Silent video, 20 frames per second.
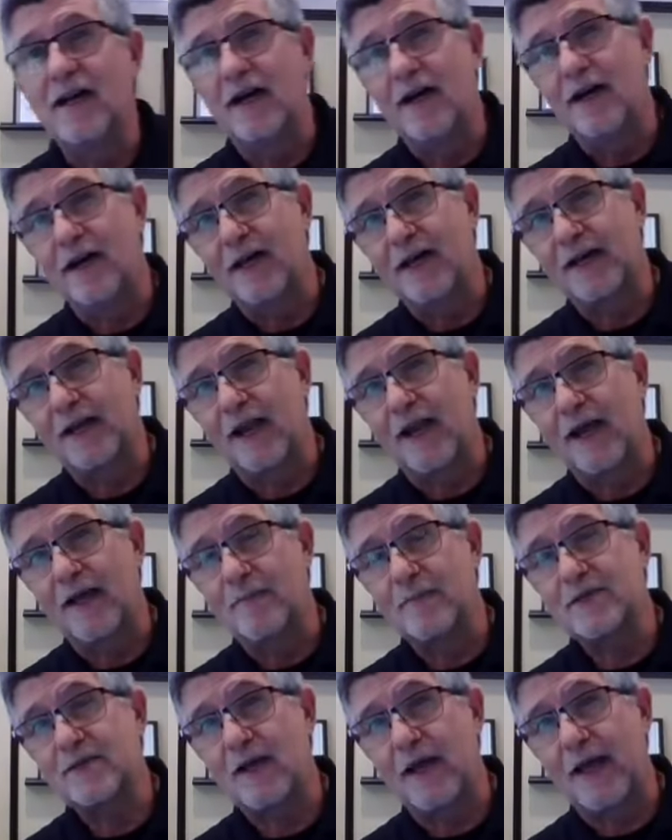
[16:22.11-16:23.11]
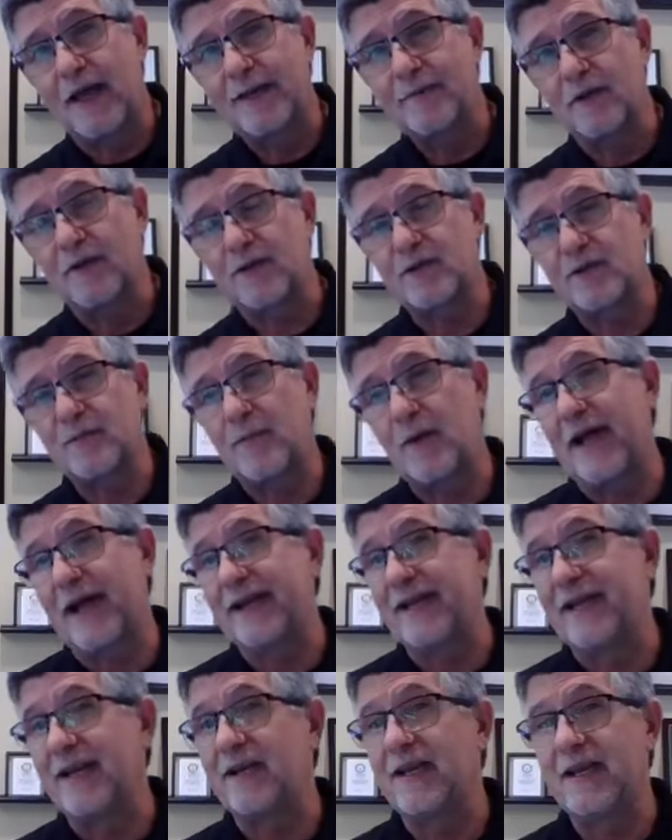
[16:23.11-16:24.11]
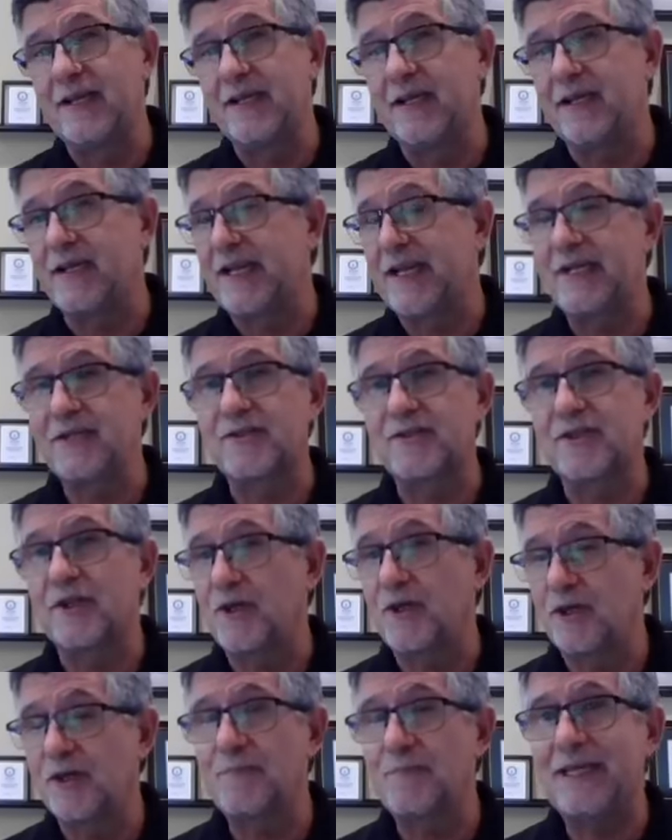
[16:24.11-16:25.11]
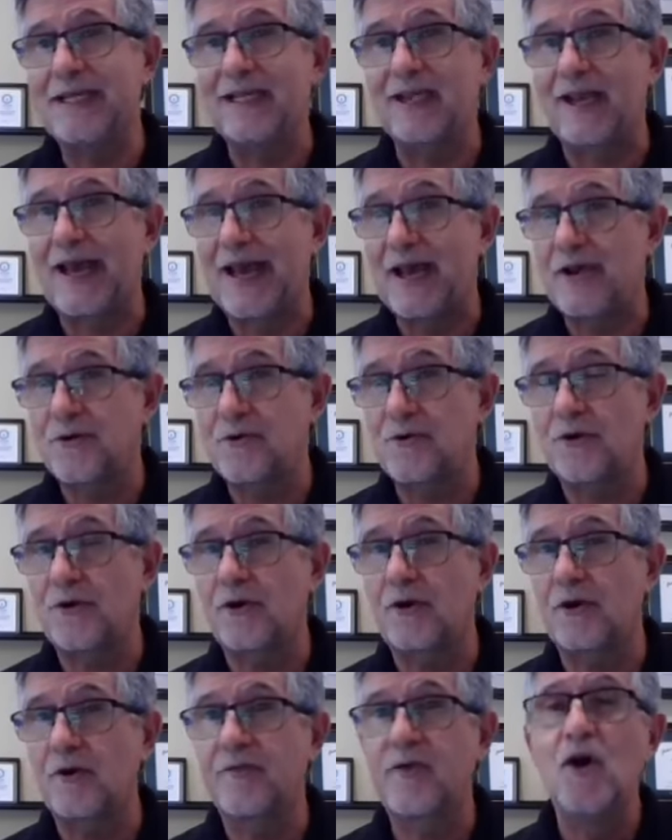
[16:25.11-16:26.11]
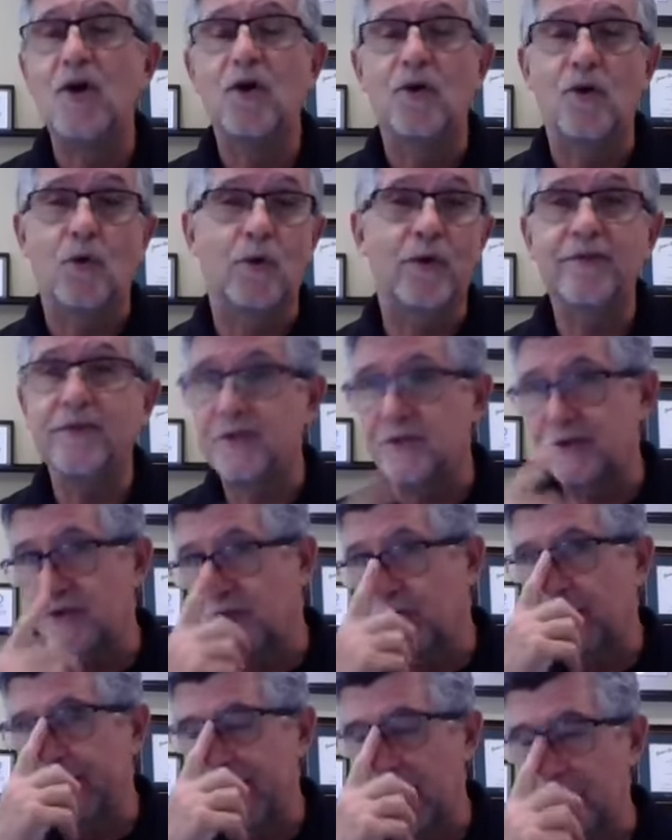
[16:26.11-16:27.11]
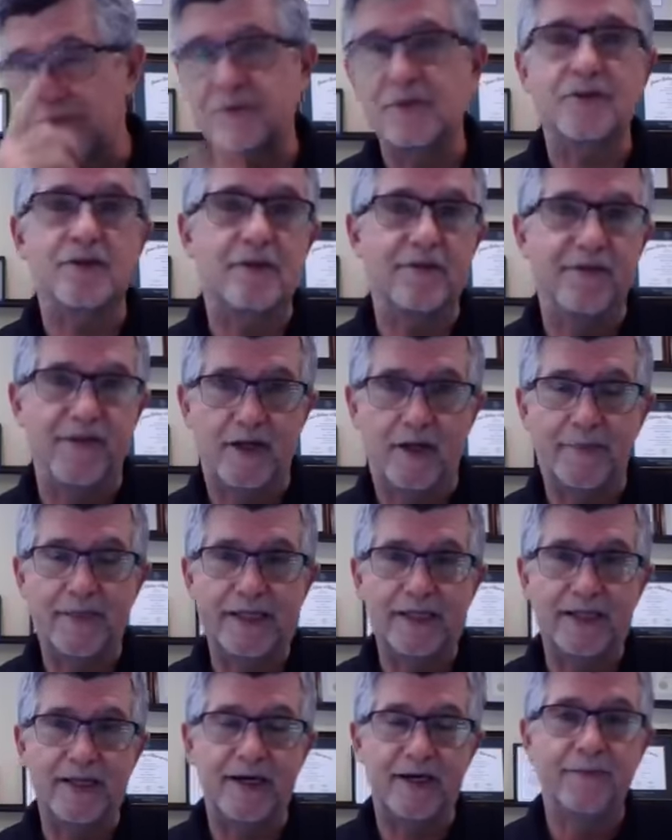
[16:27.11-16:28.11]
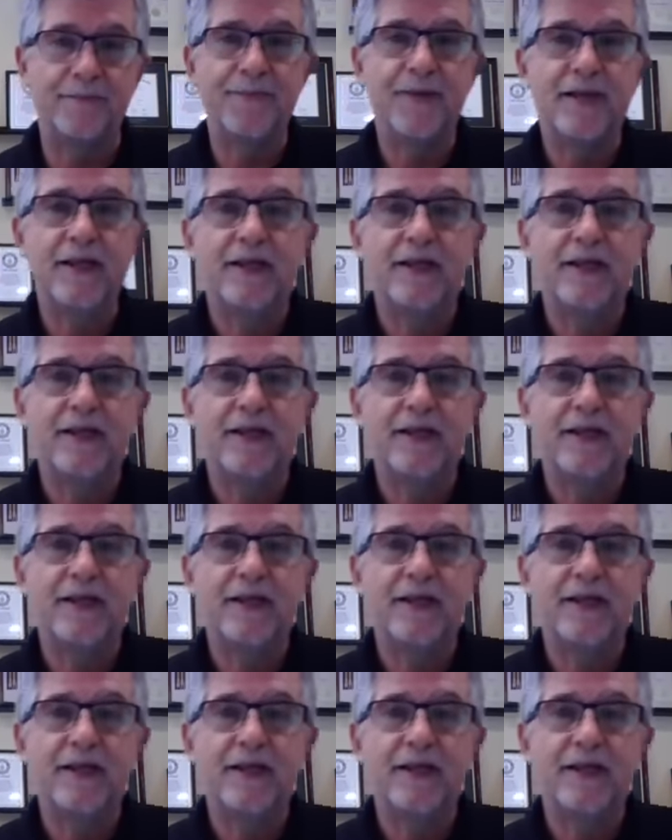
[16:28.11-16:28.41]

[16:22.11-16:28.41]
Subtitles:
a misalignment of the spine and indicates there could be a lateral curve or even a scoliosis developing there.